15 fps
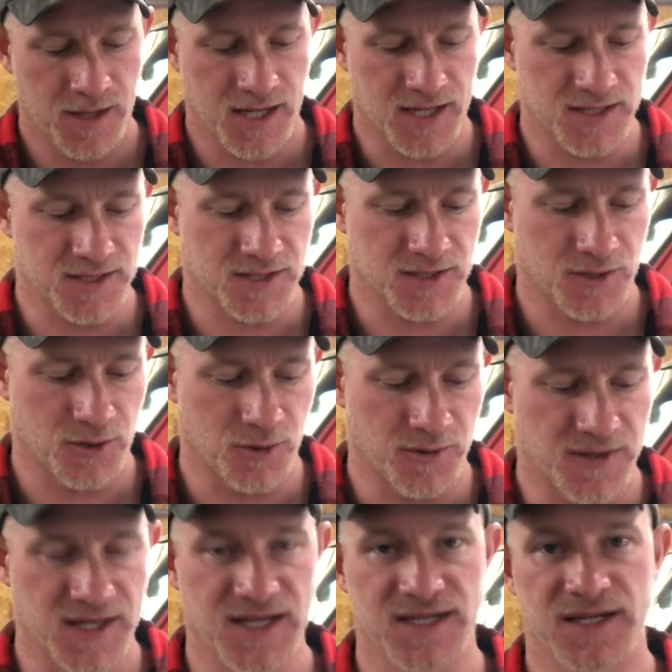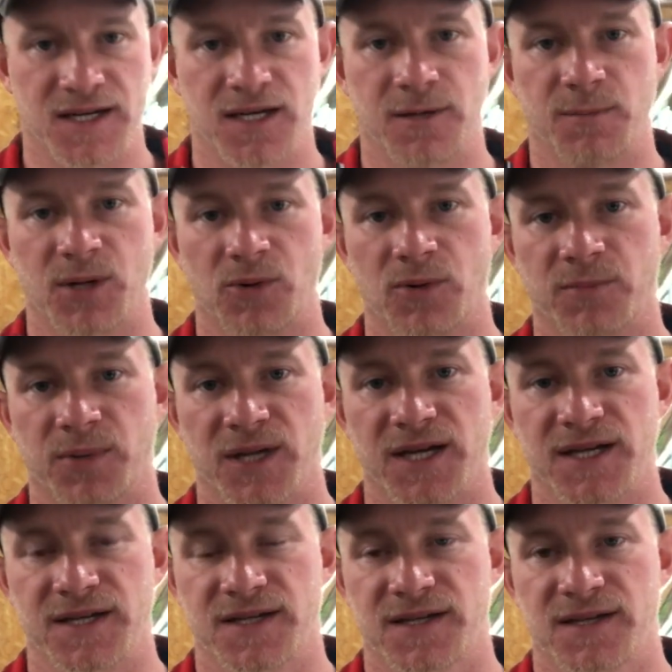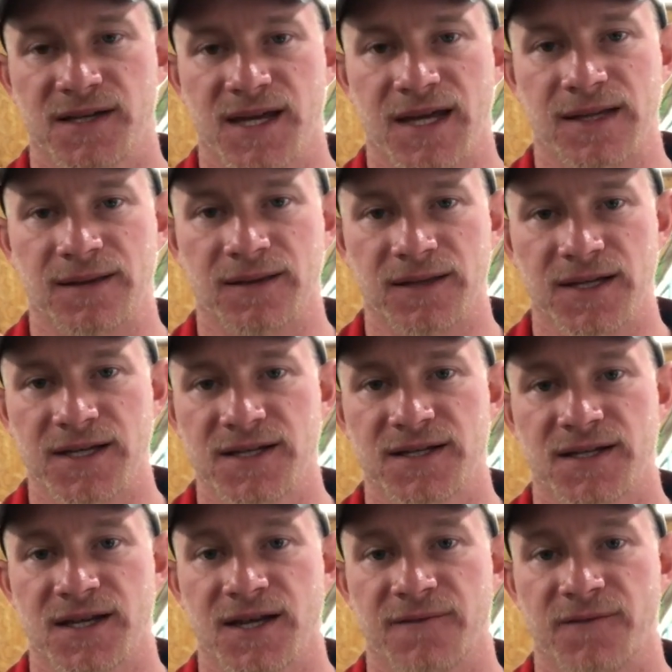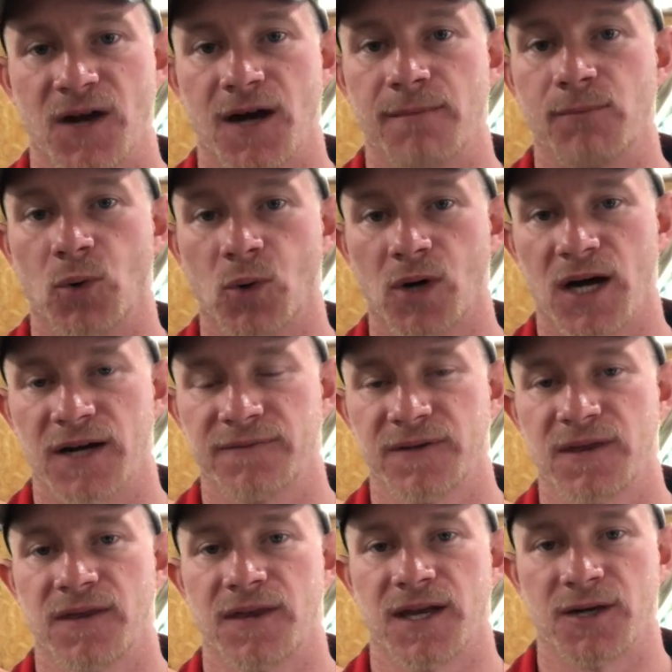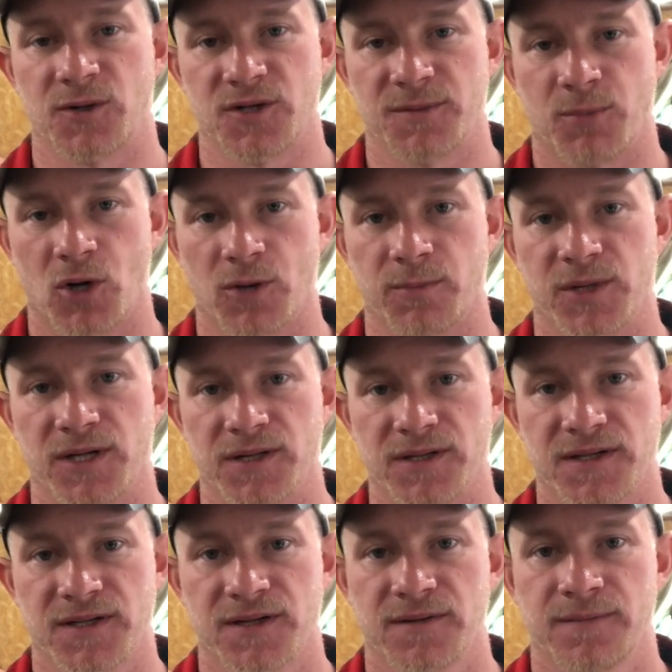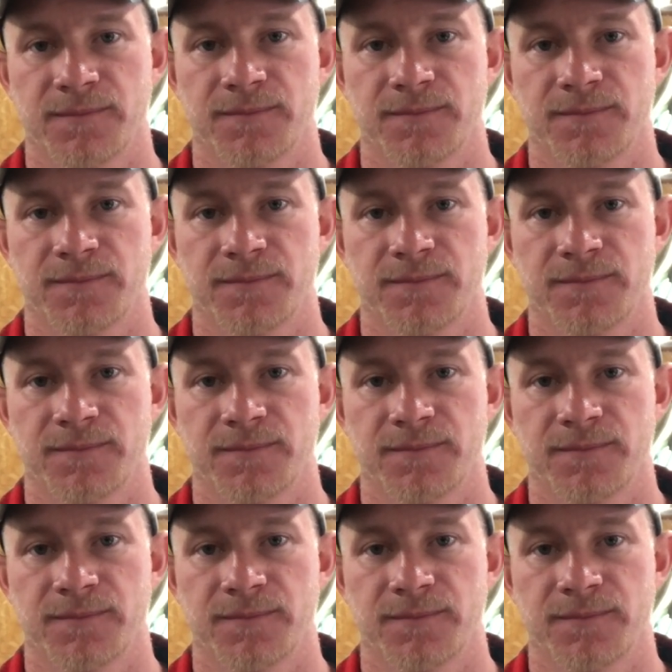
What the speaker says: And so these need to be replaced at least, if not more often, than your spark plugs.